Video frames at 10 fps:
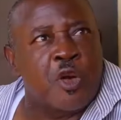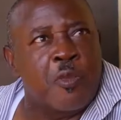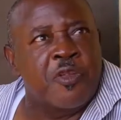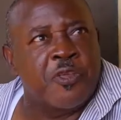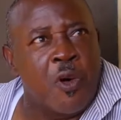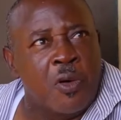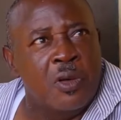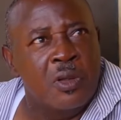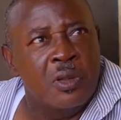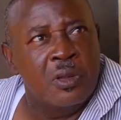it off before?
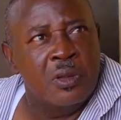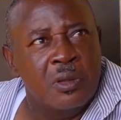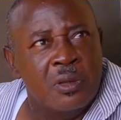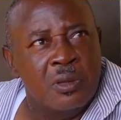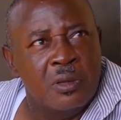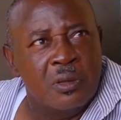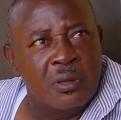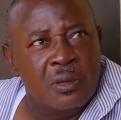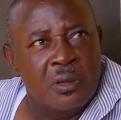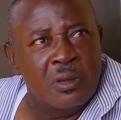
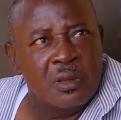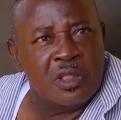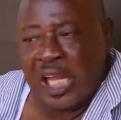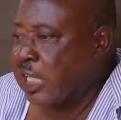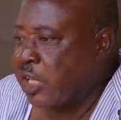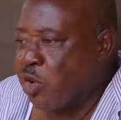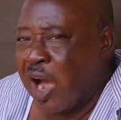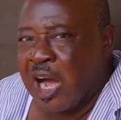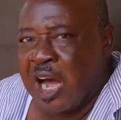Selling you a